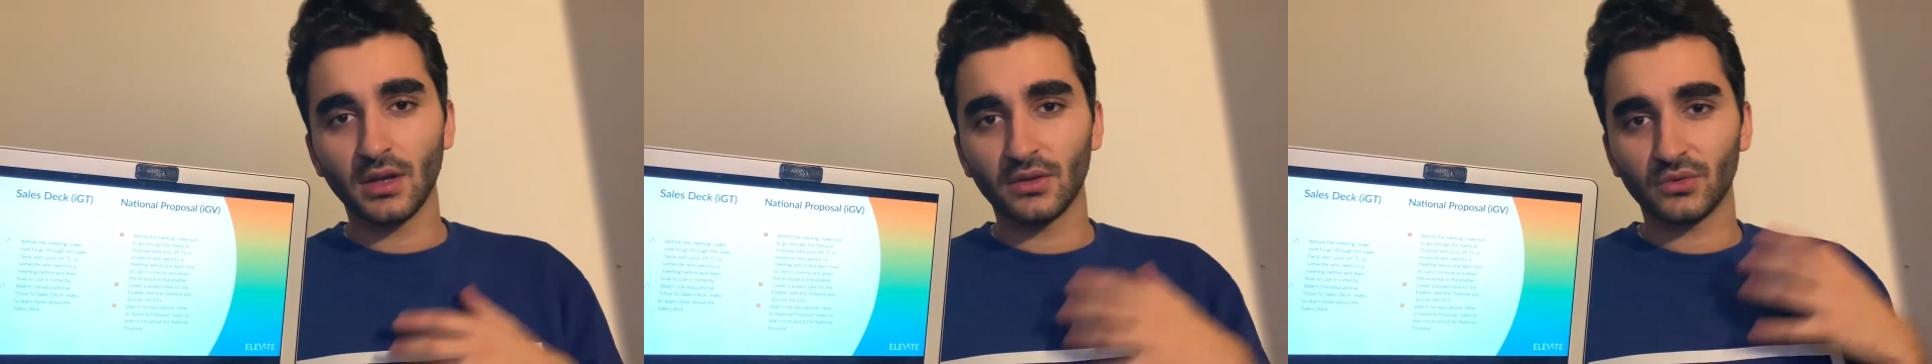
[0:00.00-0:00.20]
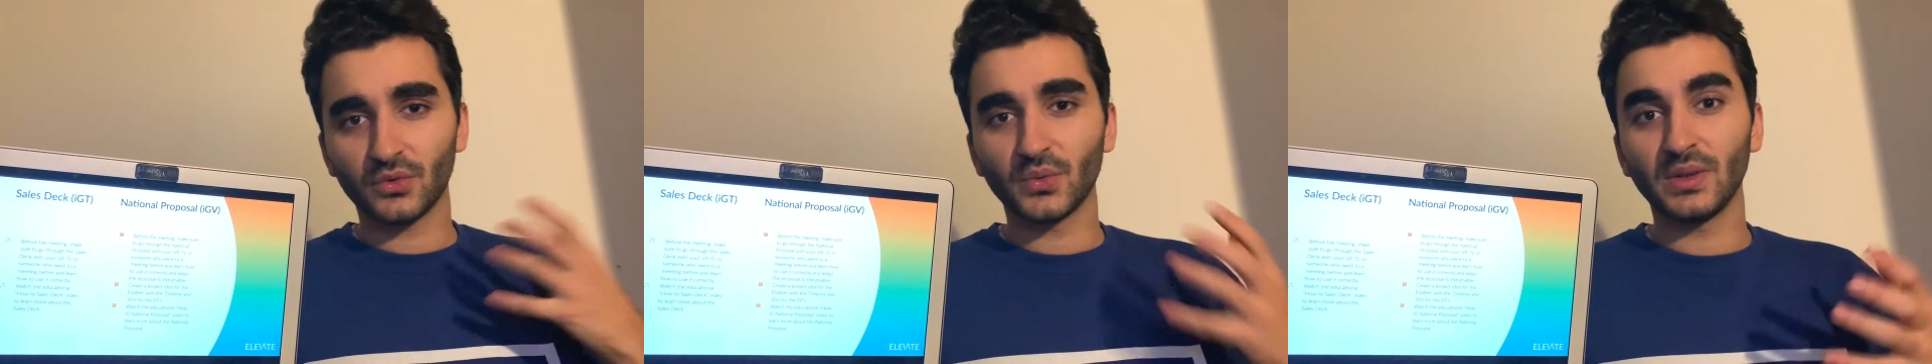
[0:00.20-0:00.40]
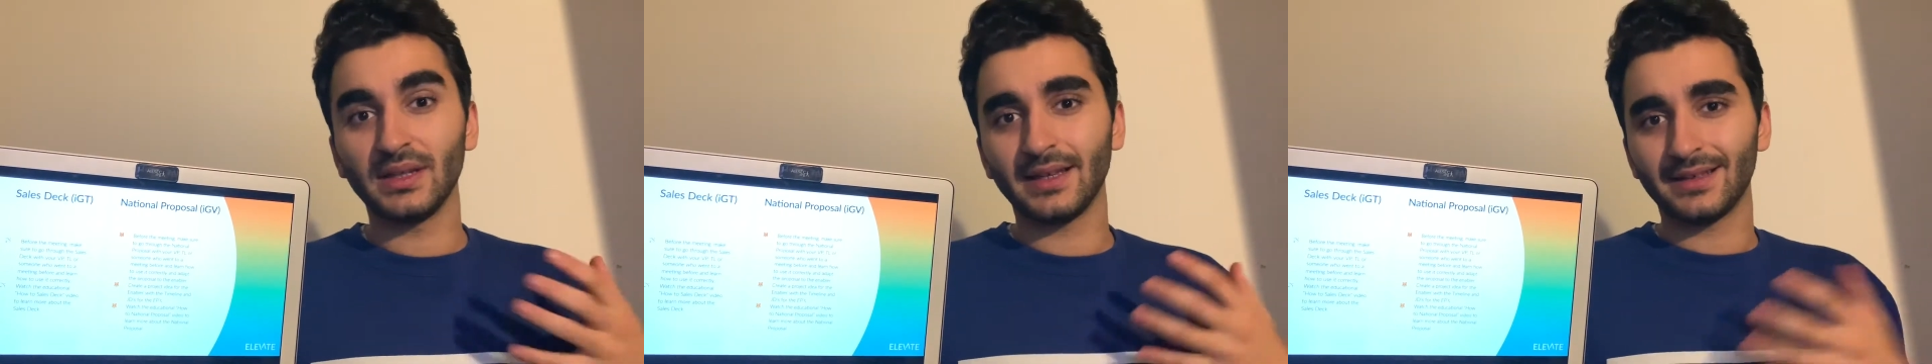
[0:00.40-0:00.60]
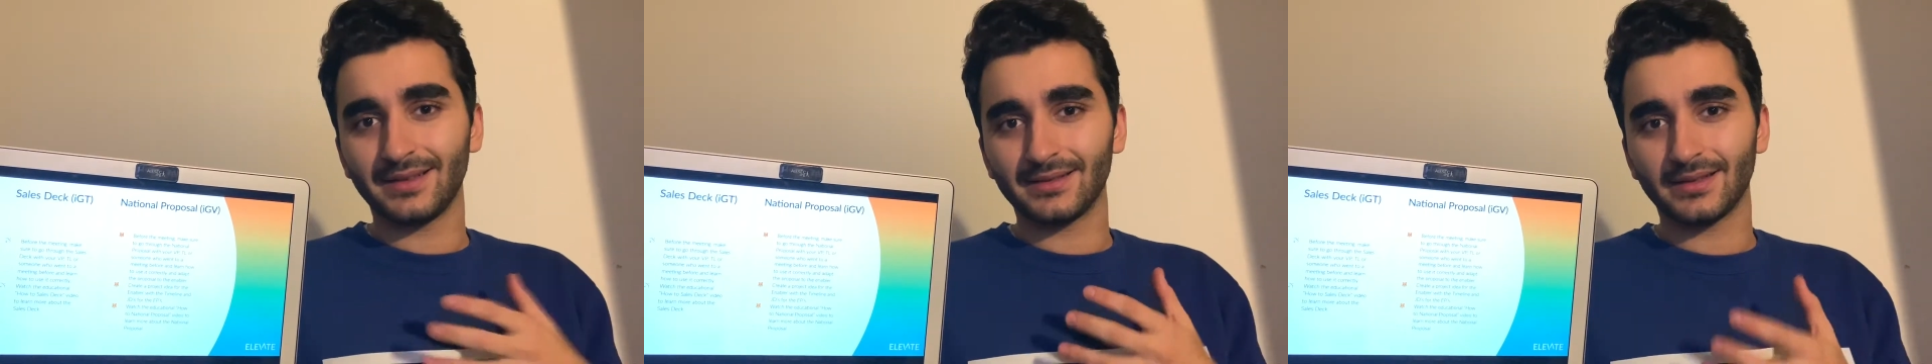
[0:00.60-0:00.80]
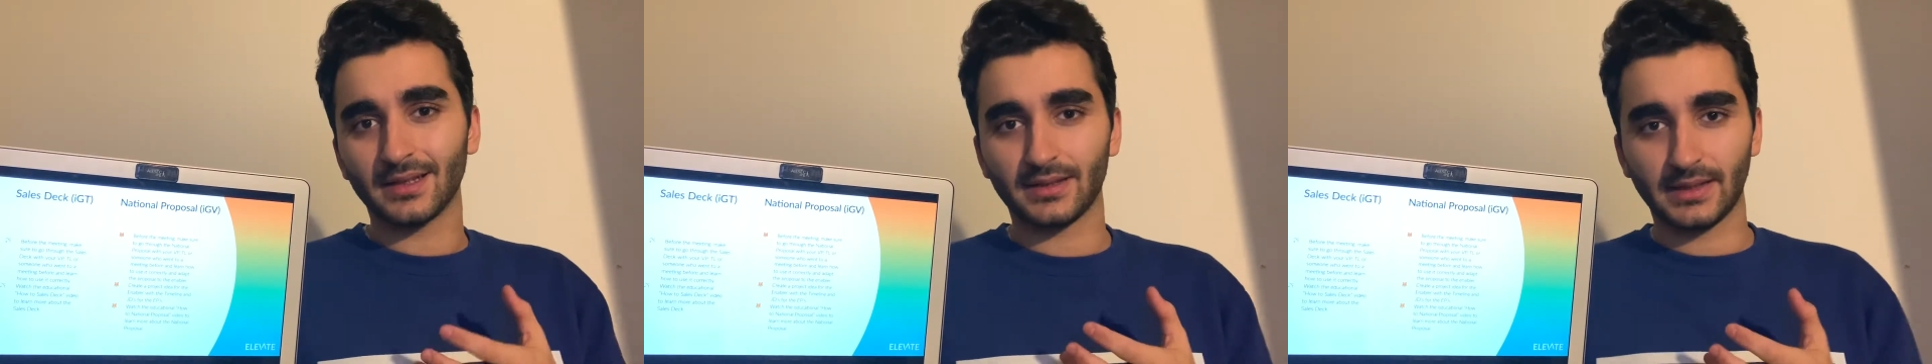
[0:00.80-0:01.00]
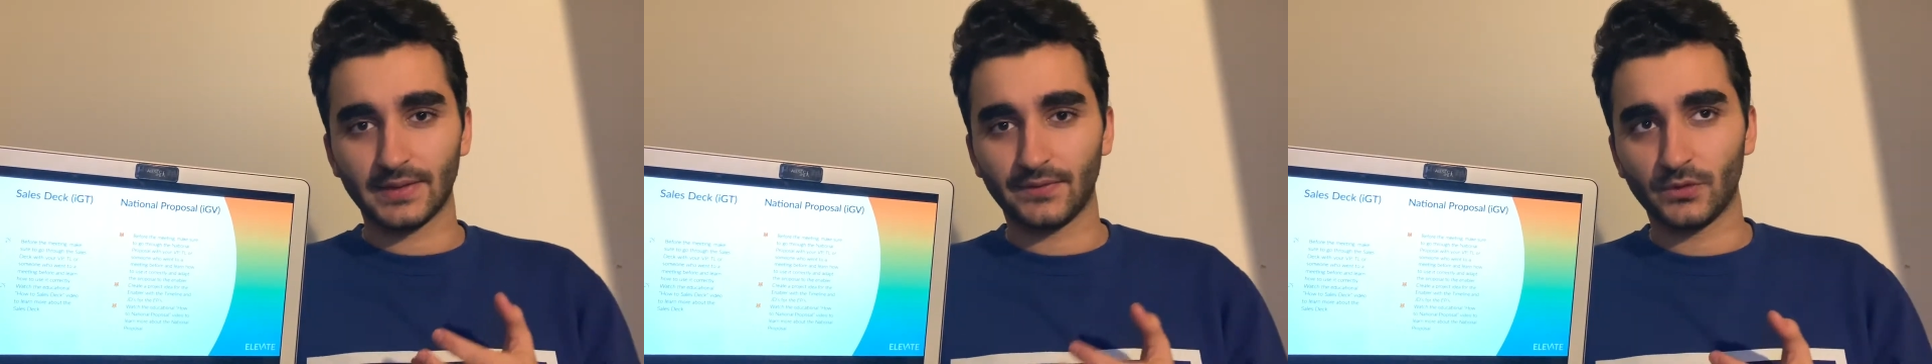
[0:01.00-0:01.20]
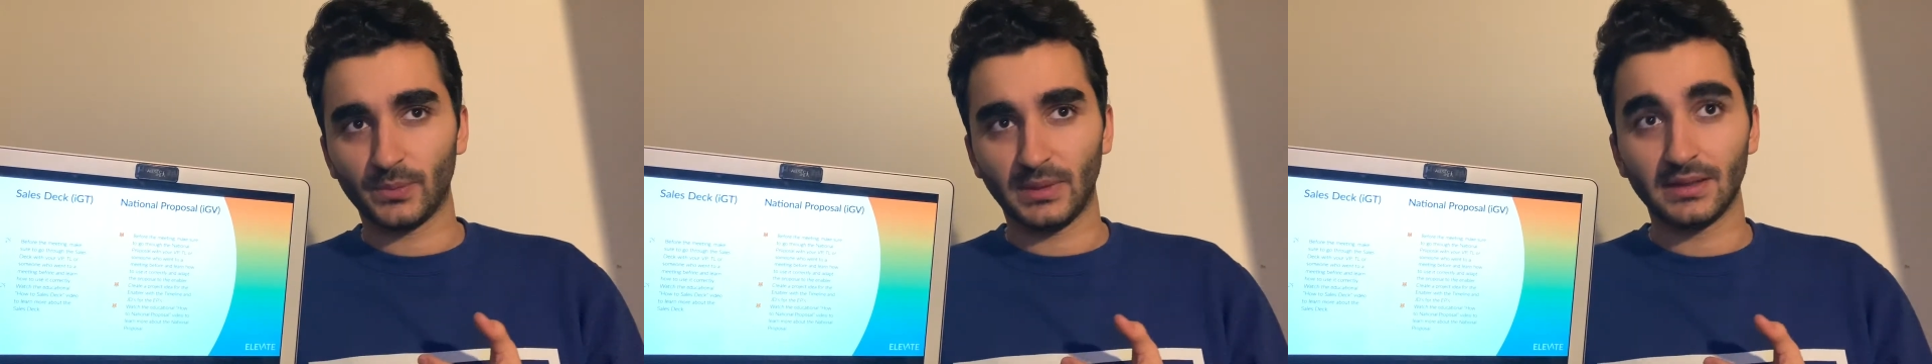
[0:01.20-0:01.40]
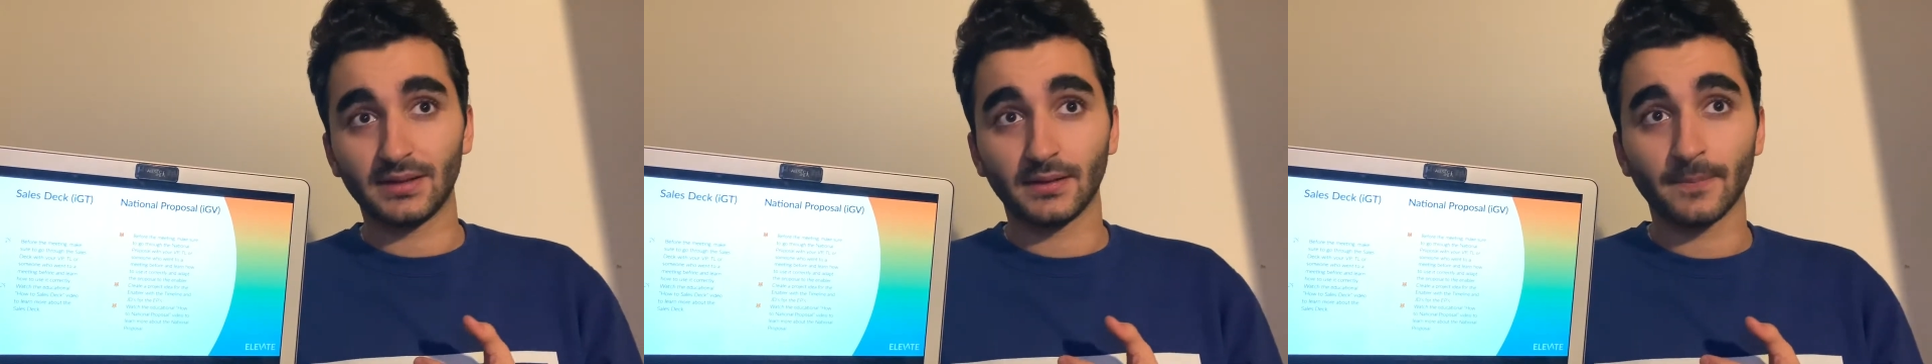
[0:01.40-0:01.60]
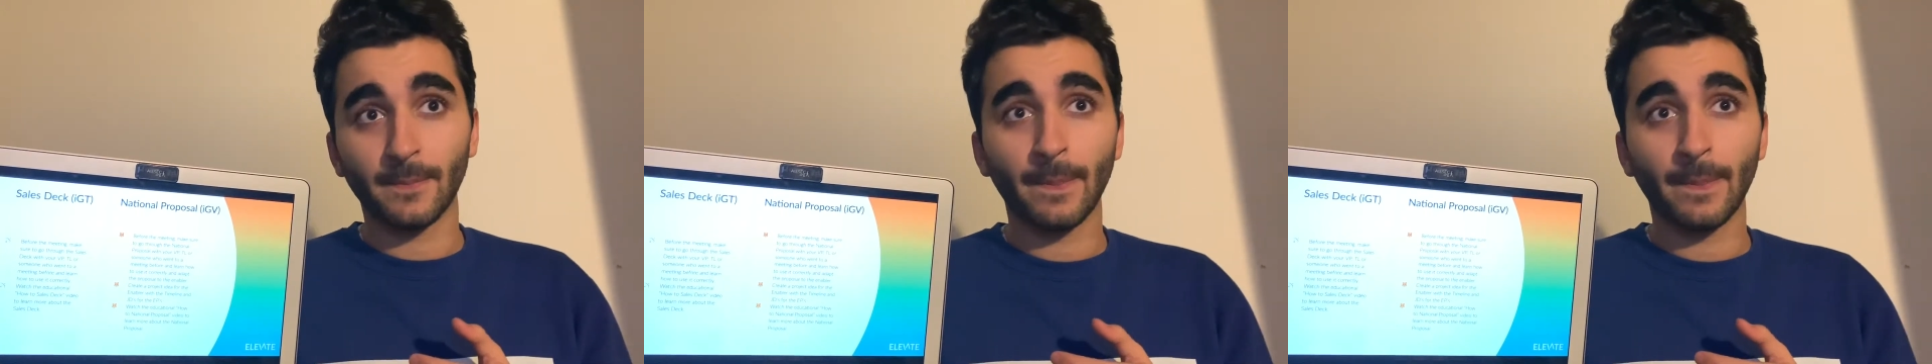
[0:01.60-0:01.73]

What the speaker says: to really get a successful meeting.